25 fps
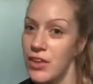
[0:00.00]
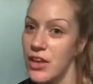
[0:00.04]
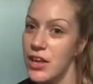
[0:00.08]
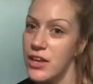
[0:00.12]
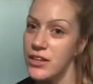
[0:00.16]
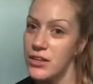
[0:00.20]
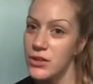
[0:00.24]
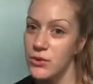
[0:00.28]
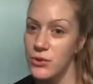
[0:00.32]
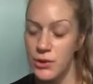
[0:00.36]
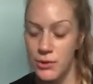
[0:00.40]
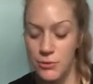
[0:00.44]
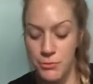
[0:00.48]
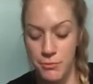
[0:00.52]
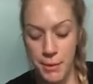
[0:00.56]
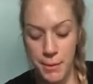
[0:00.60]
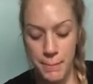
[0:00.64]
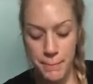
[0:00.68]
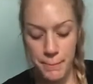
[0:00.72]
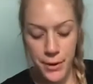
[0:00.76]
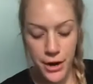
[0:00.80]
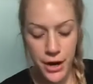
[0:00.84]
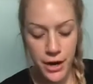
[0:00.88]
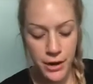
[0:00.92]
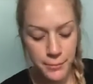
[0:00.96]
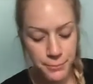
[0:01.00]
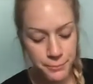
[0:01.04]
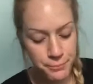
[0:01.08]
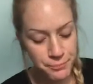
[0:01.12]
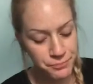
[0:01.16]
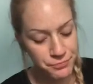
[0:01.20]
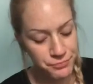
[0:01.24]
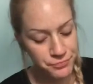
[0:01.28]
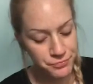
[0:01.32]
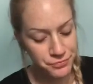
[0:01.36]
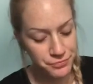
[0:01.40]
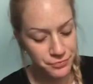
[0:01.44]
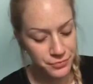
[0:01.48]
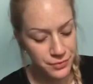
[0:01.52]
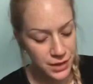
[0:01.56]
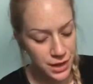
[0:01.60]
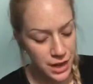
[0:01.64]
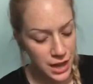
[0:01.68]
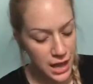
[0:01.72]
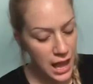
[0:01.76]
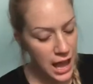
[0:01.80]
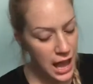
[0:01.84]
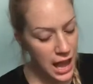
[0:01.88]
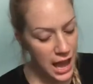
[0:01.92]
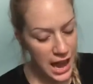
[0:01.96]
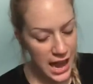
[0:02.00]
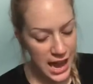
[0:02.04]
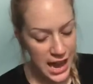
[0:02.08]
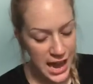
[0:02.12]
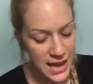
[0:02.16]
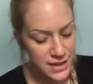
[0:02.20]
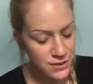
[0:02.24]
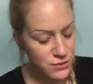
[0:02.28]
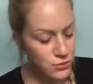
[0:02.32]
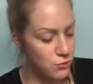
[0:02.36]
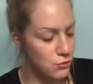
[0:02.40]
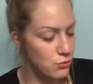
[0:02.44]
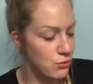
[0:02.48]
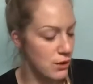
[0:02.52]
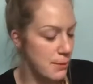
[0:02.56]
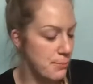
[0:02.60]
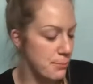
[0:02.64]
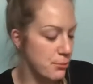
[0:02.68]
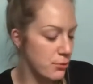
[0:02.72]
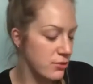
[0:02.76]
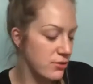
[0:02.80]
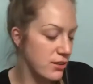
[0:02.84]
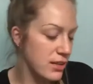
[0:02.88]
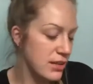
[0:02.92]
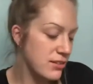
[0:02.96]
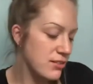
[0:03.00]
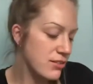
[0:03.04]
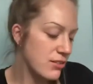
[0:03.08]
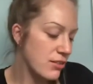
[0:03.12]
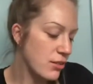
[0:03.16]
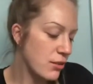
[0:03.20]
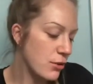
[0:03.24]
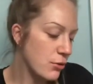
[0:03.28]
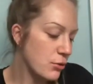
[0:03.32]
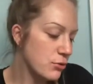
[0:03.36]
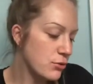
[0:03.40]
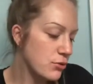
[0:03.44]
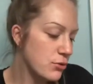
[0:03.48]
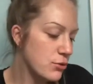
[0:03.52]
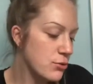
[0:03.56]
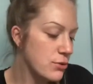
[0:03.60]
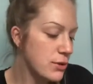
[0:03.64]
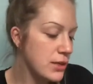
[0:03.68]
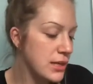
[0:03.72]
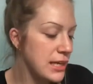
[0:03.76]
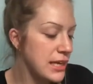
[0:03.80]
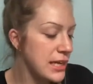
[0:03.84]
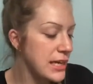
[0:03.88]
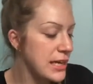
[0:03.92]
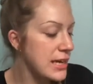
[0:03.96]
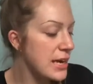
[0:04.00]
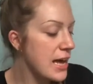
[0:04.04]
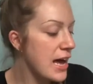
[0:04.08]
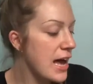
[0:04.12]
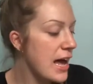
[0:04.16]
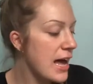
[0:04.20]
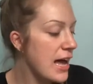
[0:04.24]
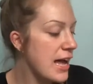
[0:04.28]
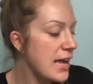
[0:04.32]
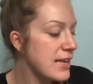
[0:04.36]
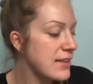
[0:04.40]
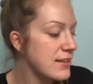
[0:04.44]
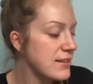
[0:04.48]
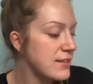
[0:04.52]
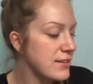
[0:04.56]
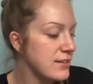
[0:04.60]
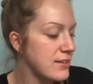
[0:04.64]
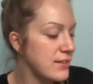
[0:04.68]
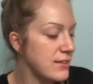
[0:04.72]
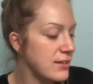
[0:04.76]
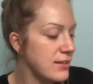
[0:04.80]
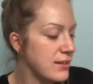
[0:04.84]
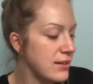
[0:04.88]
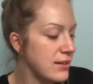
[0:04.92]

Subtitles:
Do you remember? It represents those who lead us.